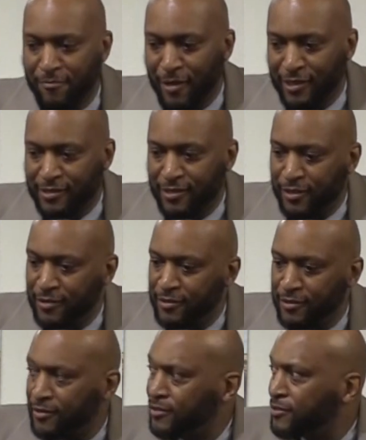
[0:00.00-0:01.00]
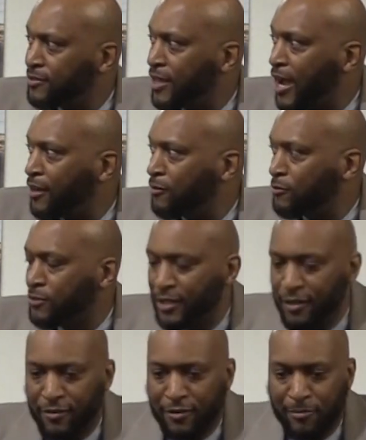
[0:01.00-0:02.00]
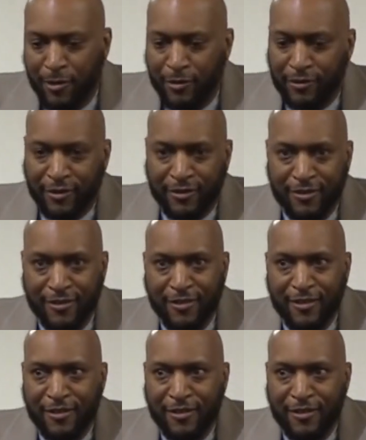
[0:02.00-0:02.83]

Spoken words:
my son John, who's here in the building,